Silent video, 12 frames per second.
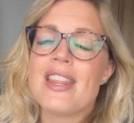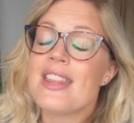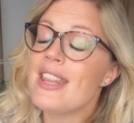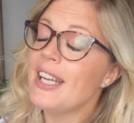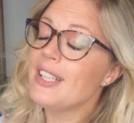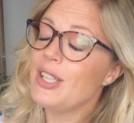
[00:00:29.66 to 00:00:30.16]

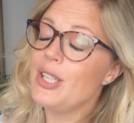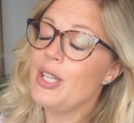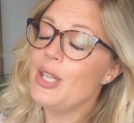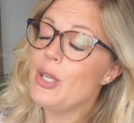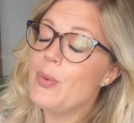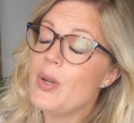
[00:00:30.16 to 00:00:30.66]
Thank
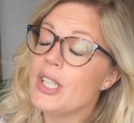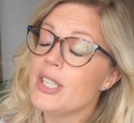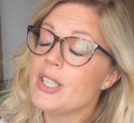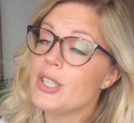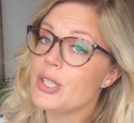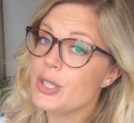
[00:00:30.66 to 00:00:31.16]
you
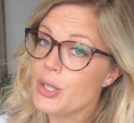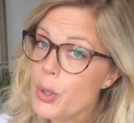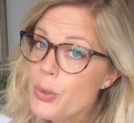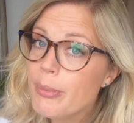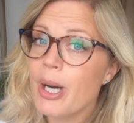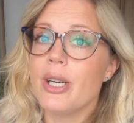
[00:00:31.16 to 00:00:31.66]
so
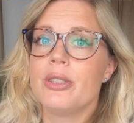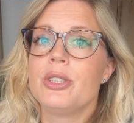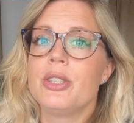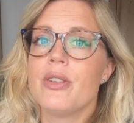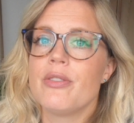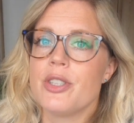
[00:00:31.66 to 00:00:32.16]

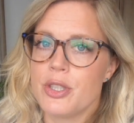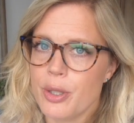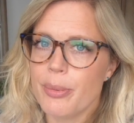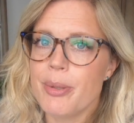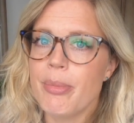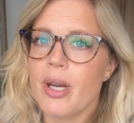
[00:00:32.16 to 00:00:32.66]
much for
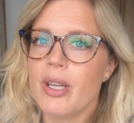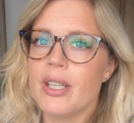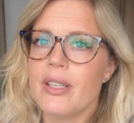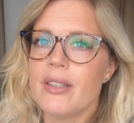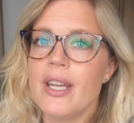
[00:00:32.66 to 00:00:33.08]
stopping by.